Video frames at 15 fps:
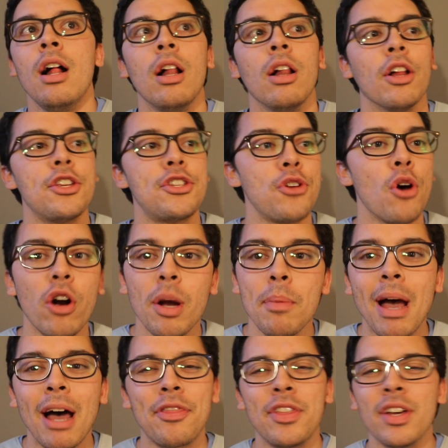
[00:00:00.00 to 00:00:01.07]
Let's talk
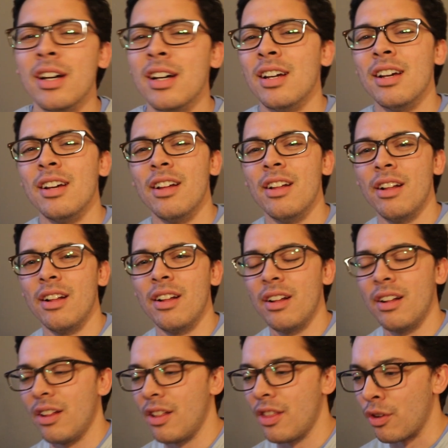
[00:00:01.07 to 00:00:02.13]
about the
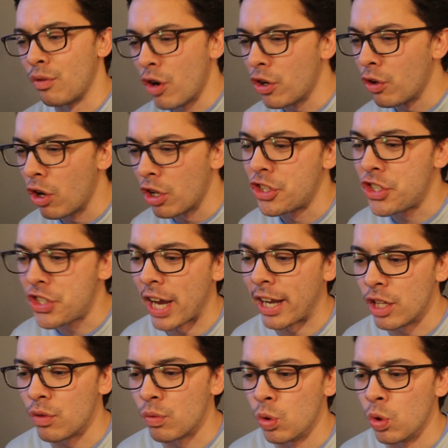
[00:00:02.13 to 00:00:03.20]
runner on
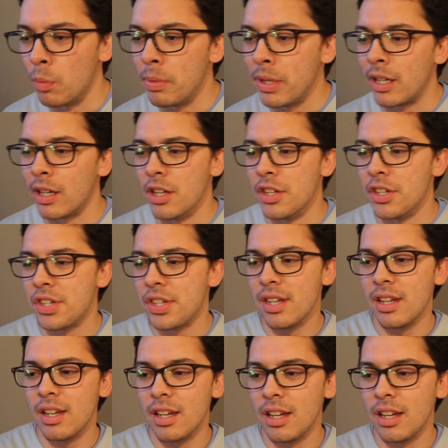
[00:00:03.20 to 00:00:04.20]
second rule, because,